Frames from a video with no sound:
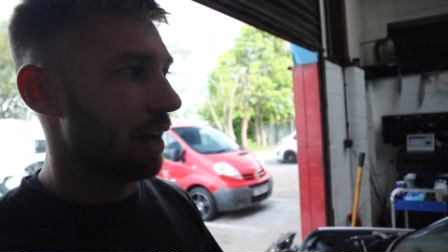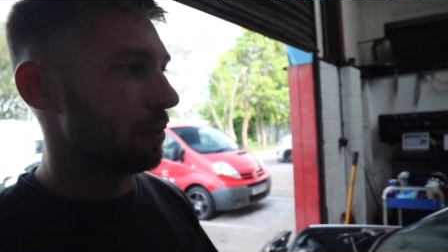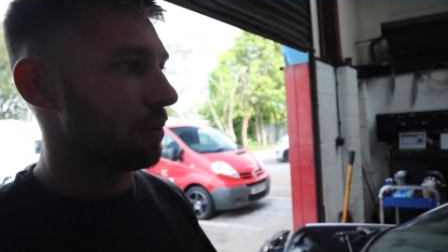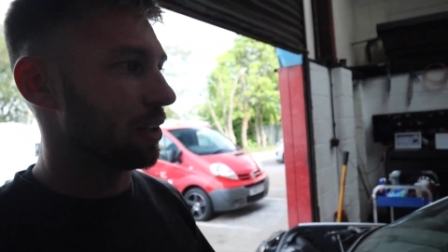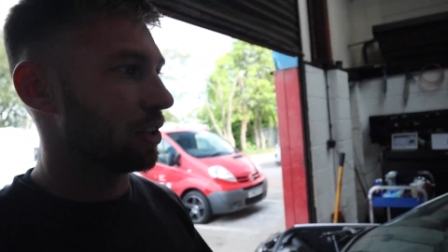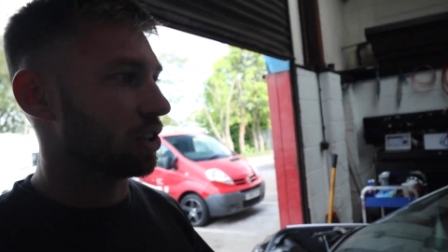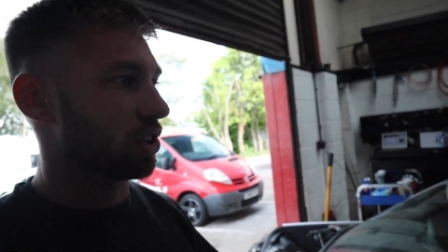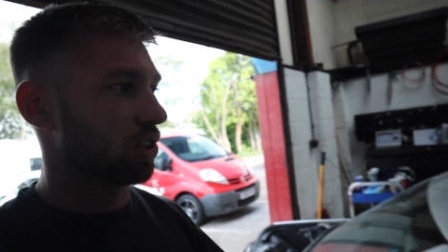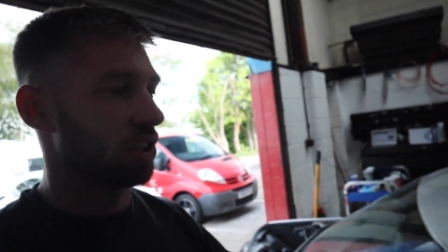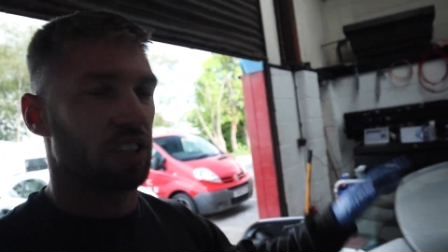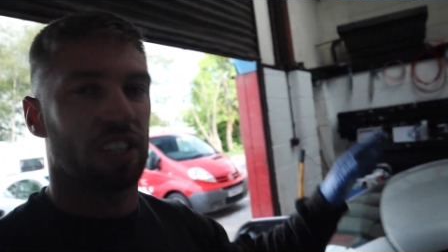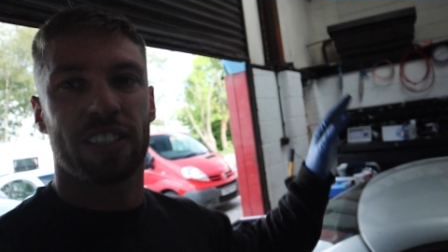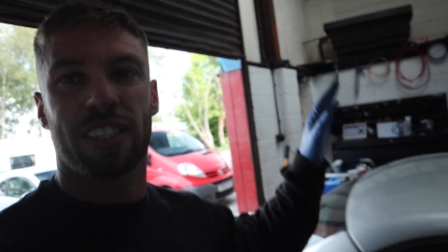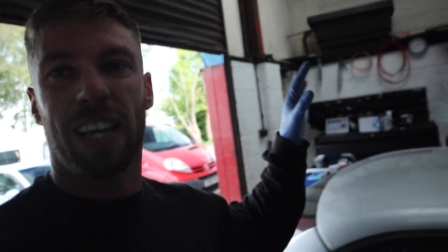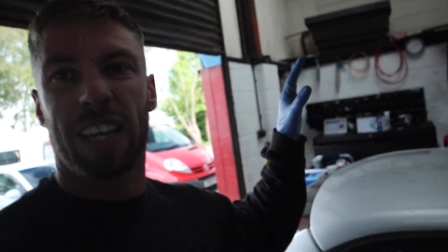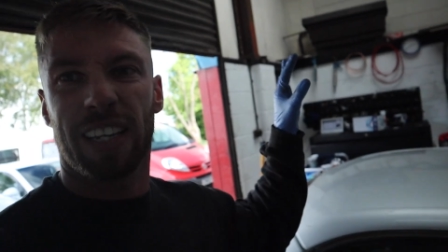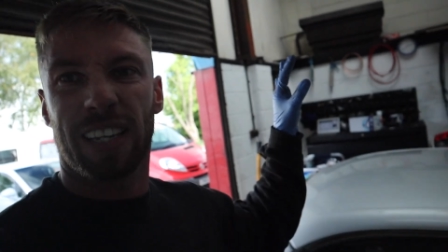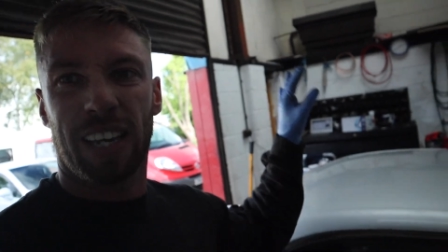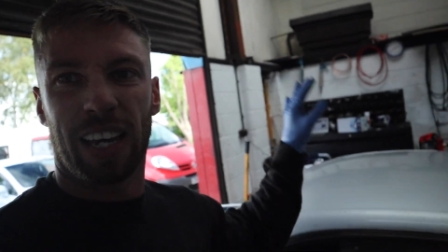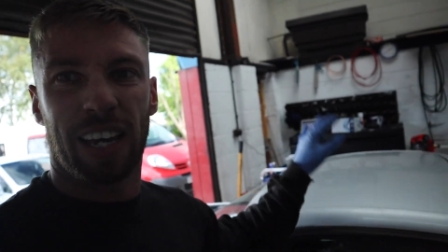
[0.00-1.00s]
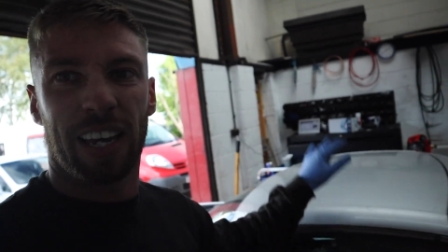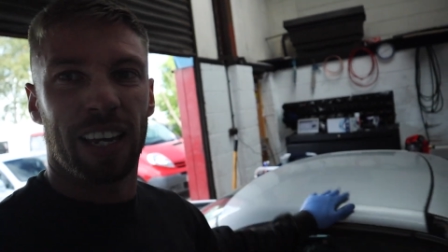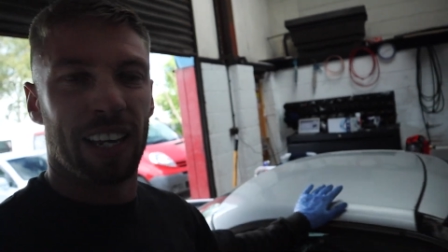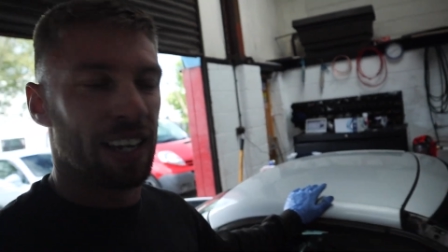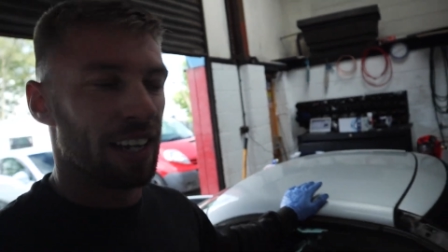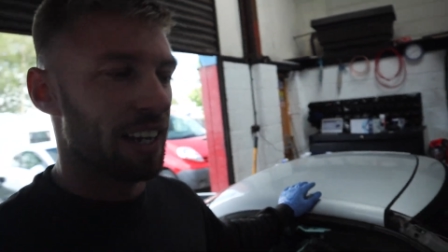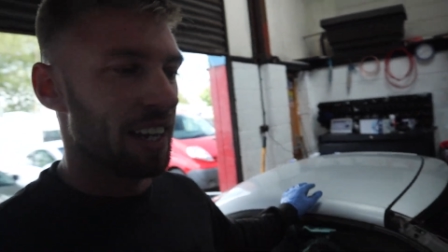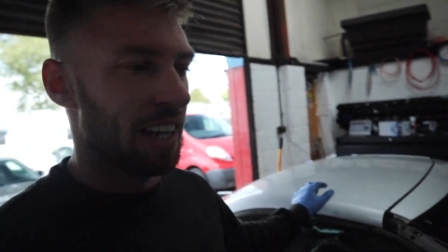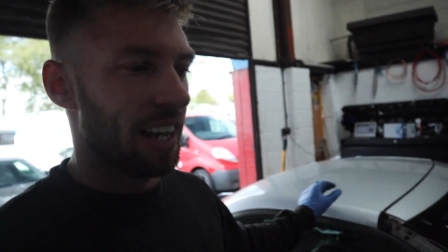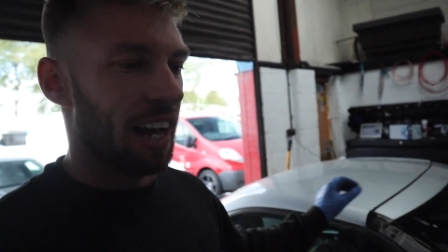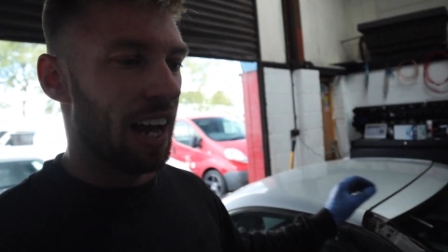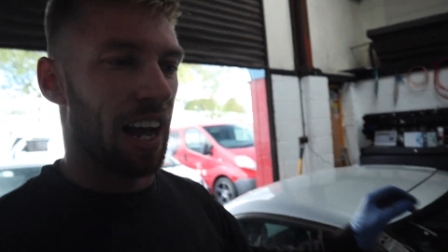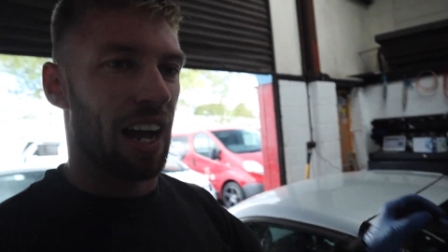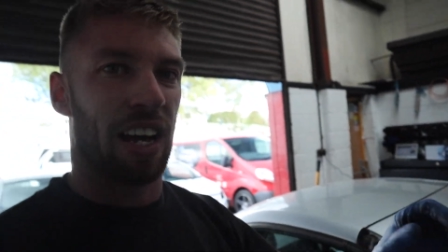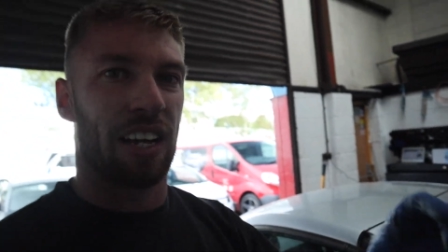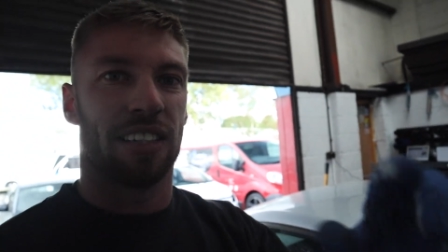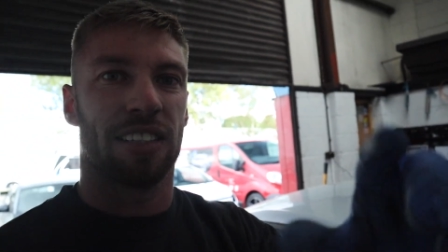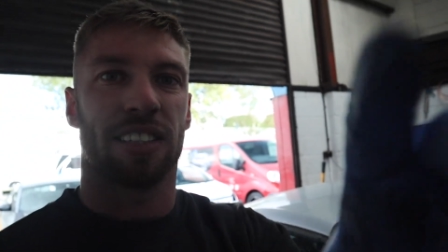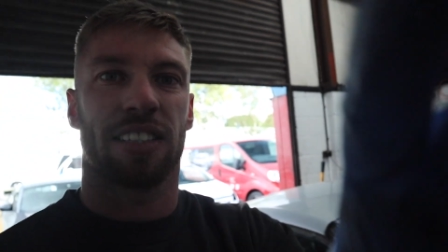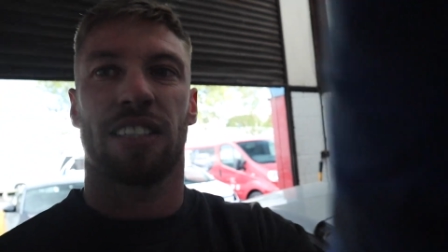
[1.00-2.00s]
He's just going to take it.
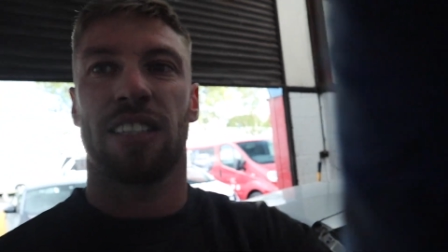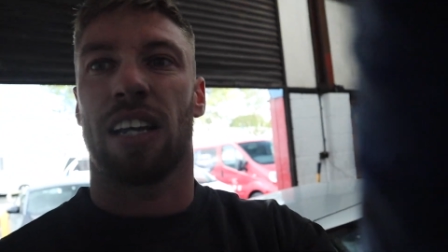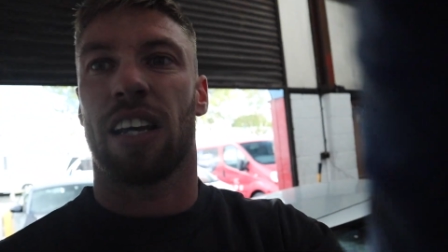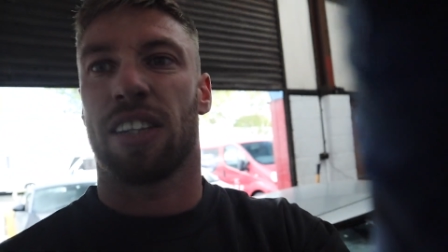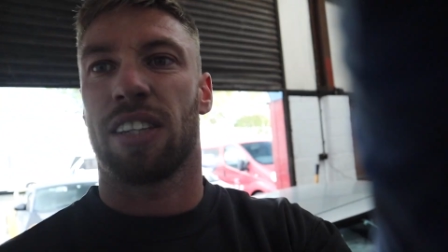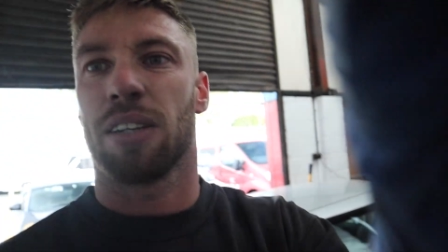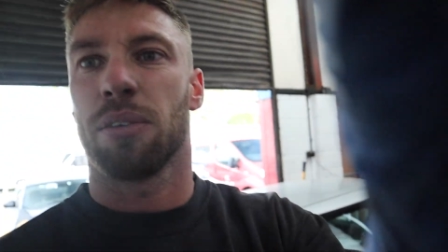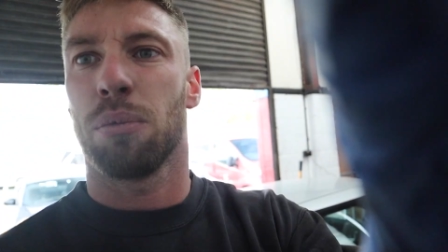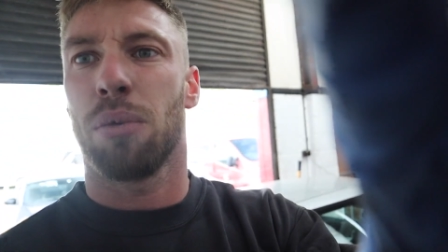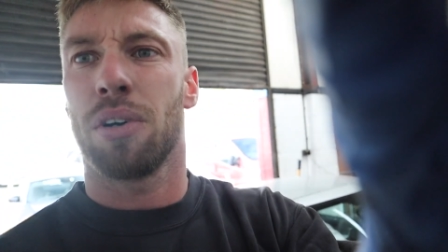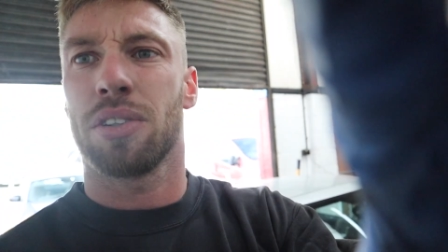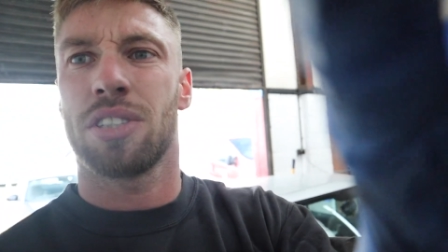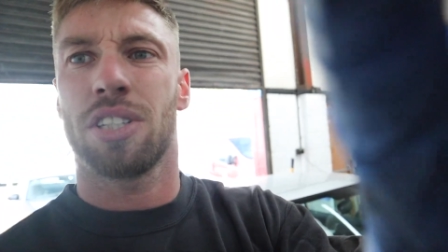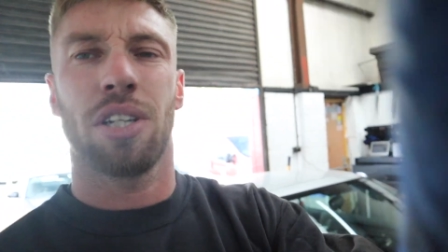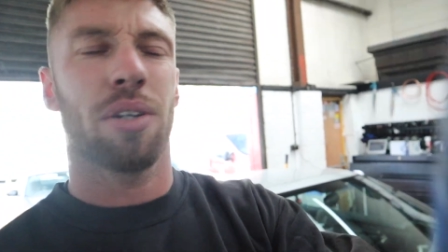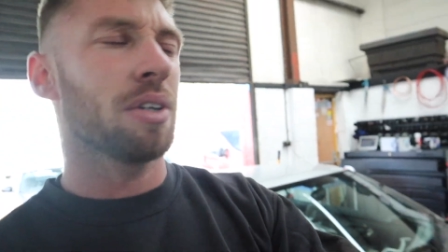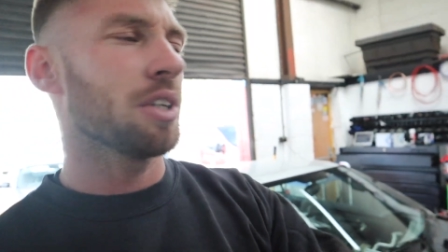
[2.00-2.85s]
And I think, what does he do?